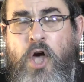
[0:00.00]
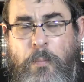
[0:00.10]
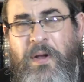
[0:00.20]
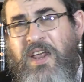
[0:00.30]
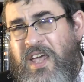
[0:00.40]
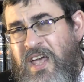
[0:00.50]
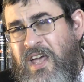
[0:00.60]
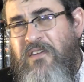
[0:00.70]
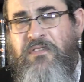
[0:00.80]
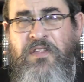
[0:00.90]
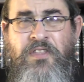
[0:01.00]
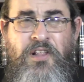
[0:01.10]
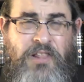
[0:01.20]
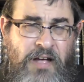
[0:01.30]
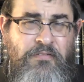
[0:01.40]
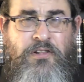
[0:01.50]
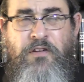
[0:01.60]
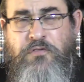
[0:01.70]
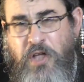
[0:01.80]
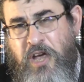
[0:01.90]
But even the level
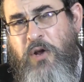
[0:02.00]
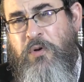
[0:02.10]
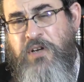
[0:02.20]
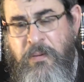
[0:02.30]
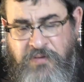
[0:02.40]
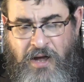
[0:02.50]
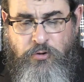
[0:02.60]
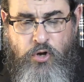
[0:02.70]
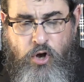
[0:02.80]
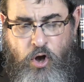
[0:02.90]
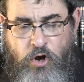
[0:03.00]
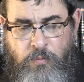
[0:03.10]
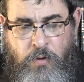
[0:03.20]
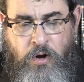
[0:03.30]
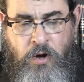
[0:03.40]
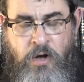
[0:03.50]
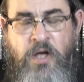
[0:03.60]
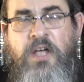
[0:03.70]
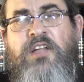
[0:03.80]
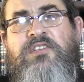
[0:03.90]
of Teira, which comes down to Chochma,
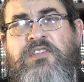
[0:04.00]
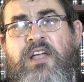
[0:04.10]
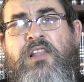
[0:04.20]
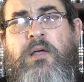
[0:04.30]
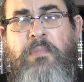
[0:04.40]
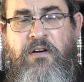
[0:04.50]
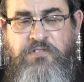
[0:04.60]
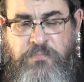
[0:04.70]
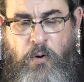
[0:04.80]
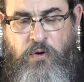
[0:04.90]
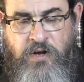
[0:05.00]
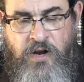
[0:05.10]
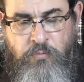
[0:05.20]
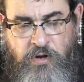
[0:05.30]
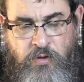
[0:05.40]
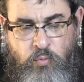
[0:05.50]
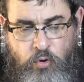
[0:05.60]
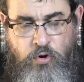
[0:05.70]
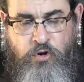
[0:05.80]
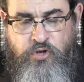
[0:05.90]
is still above spoken and written
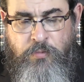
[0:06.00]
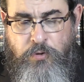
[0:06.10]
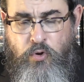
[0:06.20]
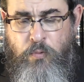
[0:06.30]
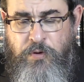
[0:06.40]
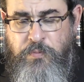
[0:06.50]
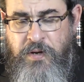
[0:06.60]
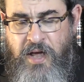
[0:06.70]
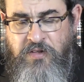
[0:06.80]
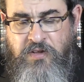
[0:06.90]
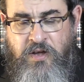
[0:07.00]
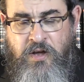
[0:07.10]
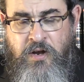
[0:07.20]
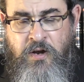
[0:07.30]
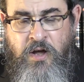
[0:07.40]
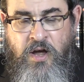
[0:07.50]
words, Shemalubash Bekeser,